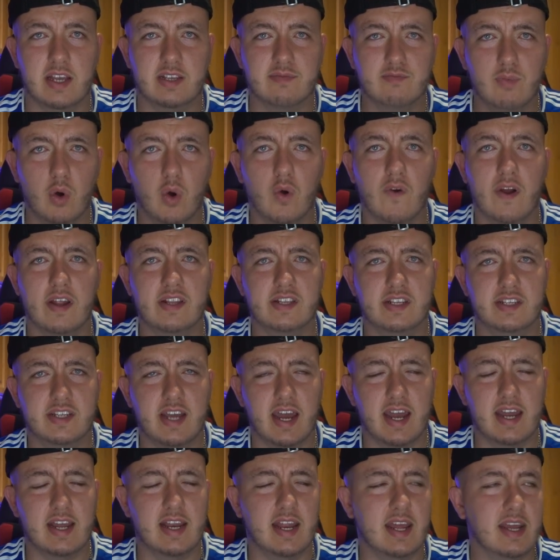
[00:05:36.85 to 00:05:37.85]
It's more
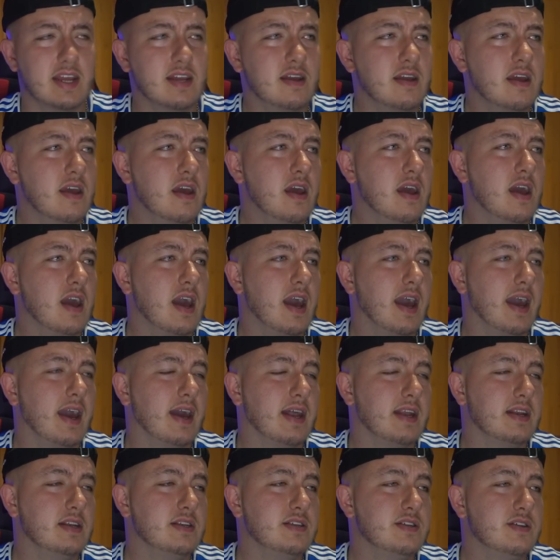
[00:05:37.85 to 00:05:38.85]
entertaining
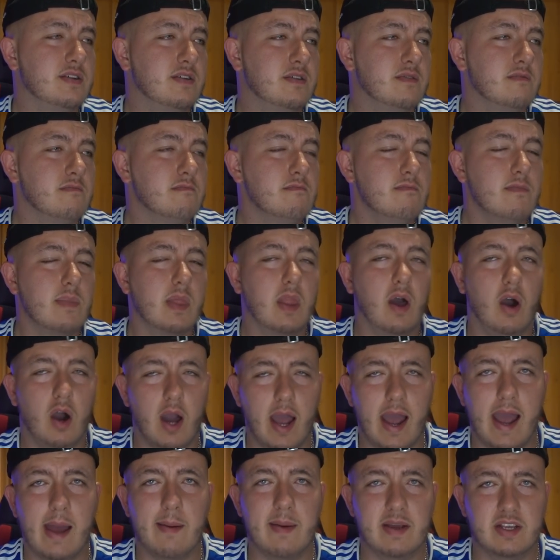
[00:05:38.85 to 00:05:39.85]
and
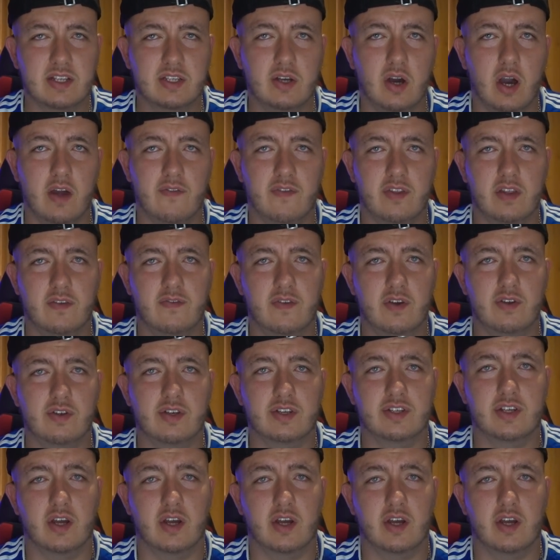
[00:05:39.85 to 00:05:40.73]
I am excited for the future.